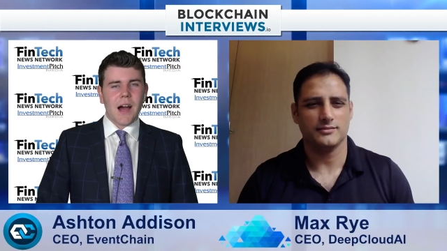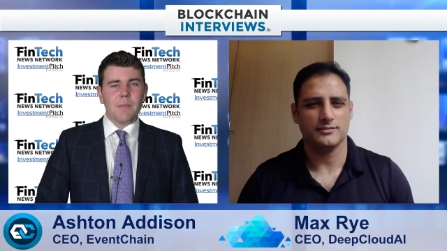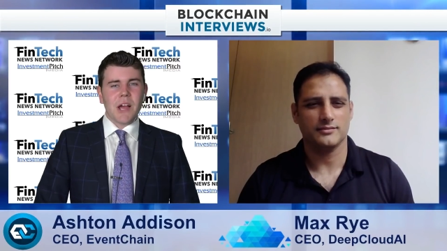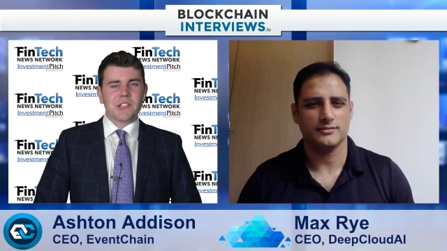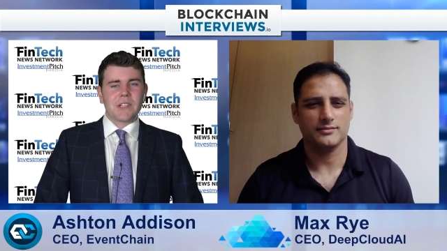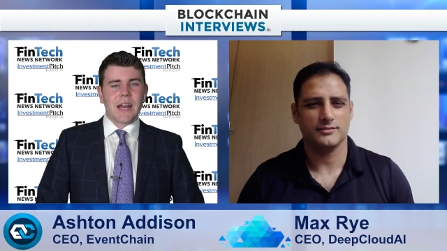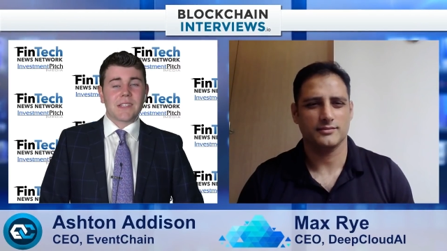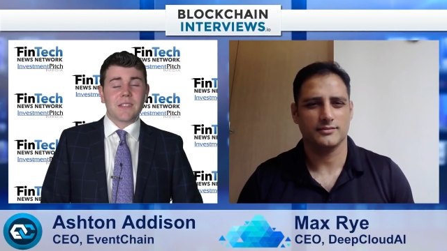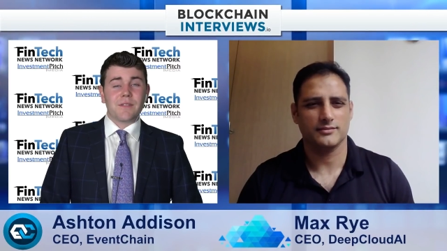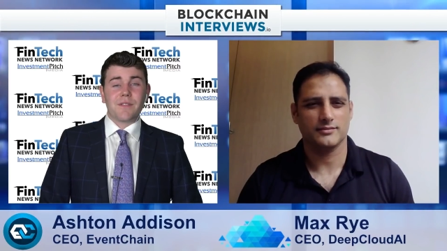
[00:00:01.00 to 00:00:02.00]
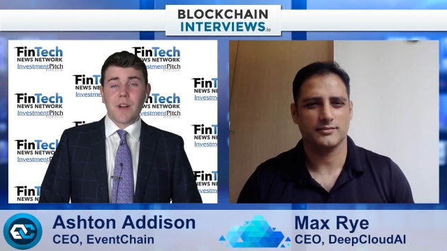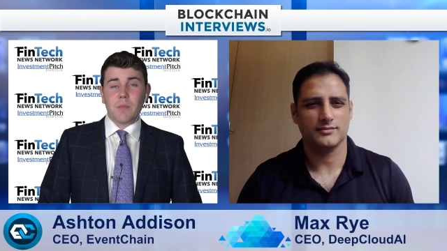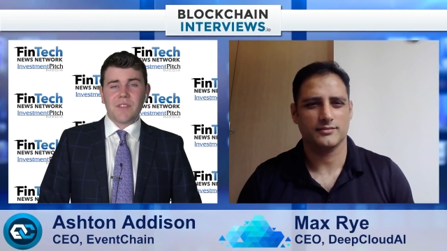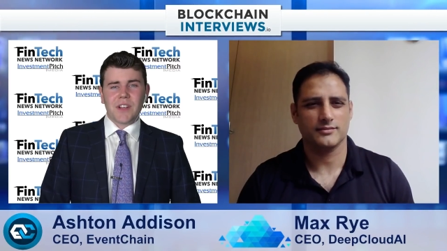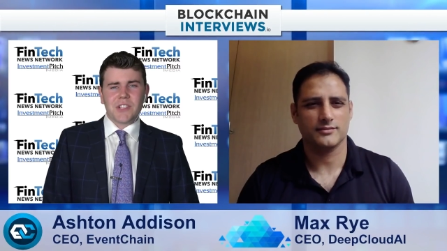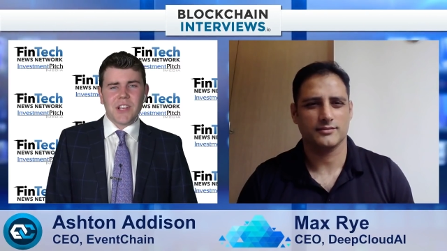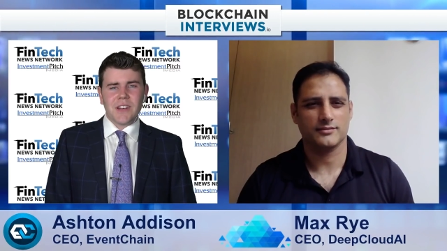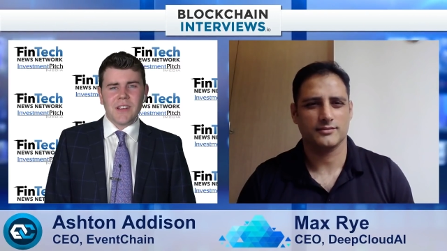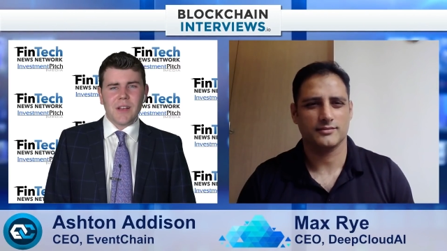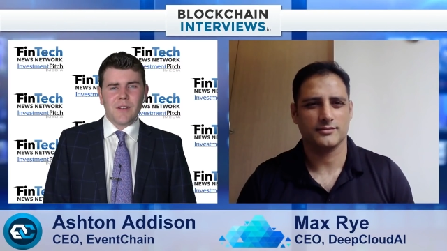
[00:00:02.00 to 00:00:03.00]
Speaker 1: I'm Ashton Addison from
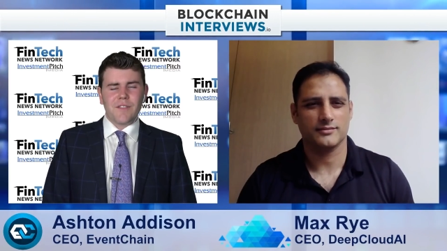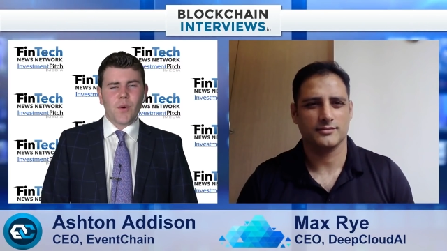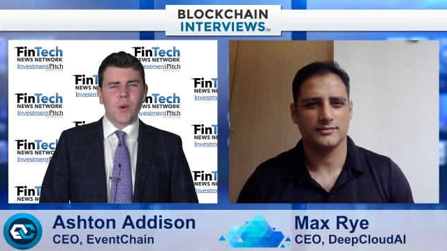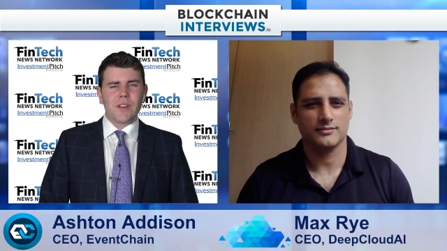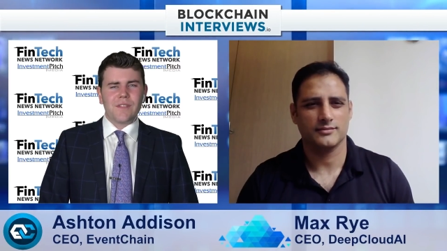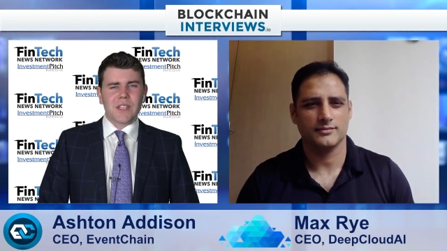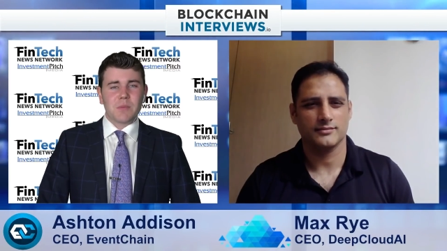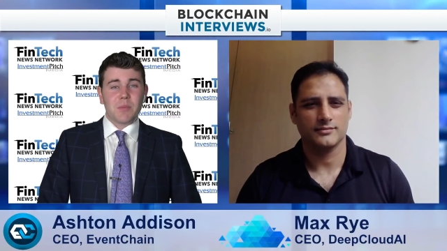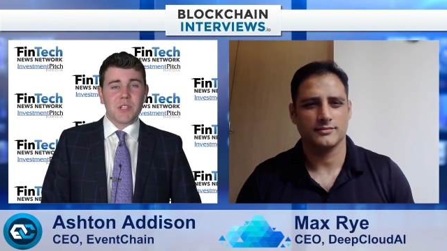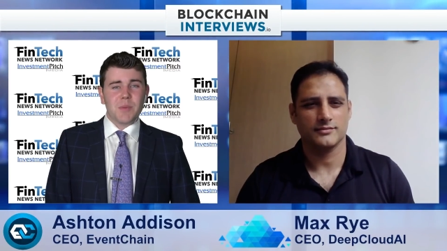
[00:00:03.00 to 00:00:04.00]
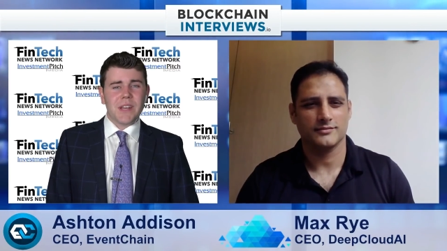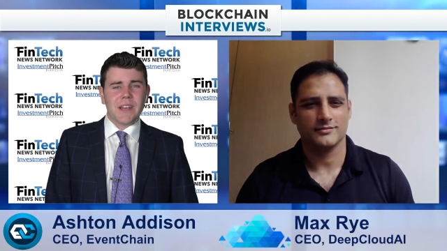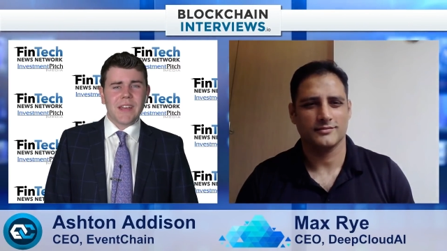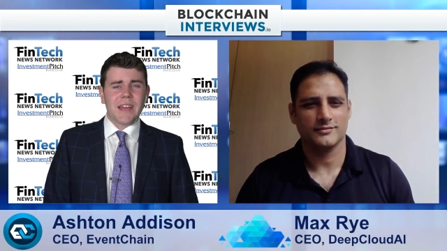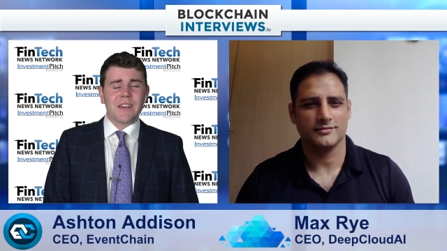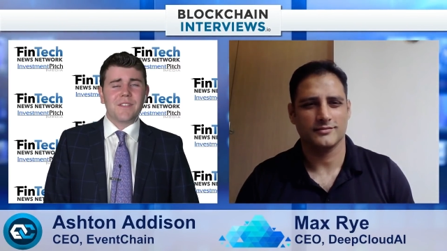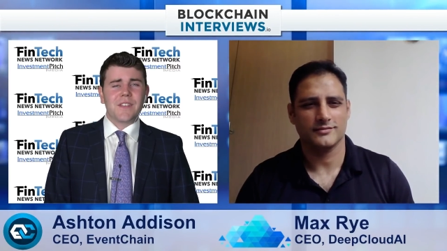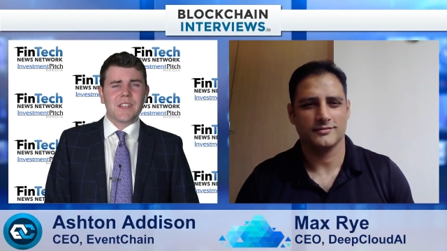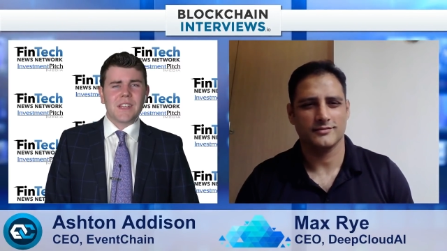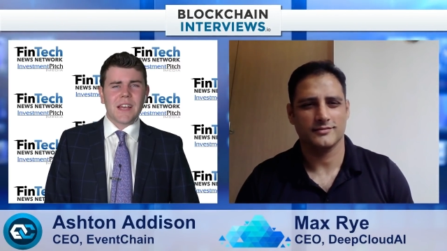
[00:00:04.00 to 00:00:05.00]
EventChain for Investment Pitch Media and
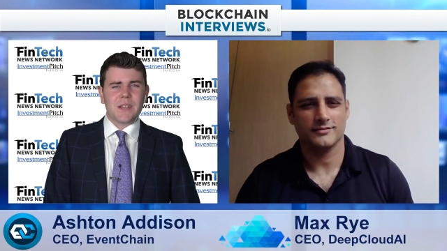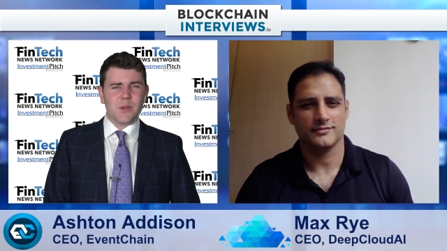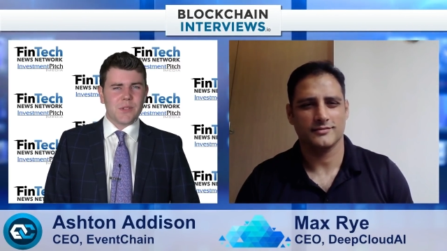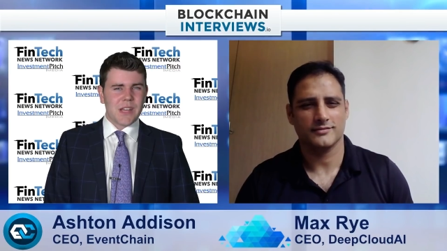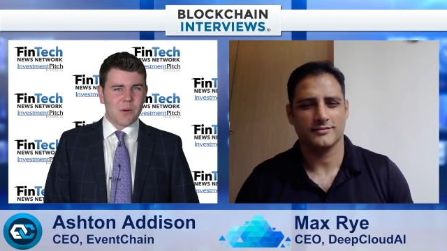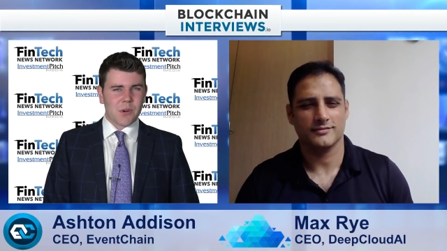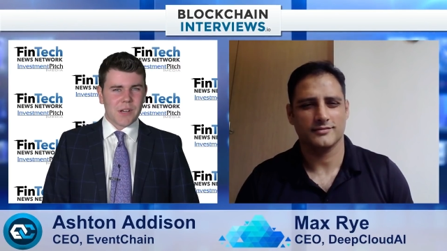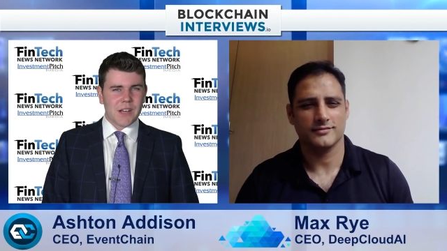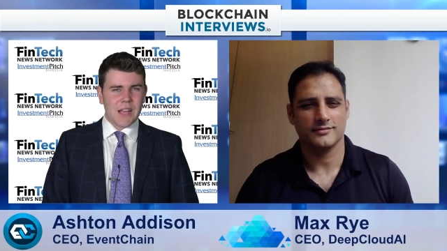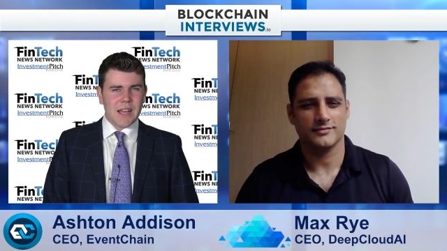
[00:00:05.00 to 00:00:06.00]
FinTech News Network.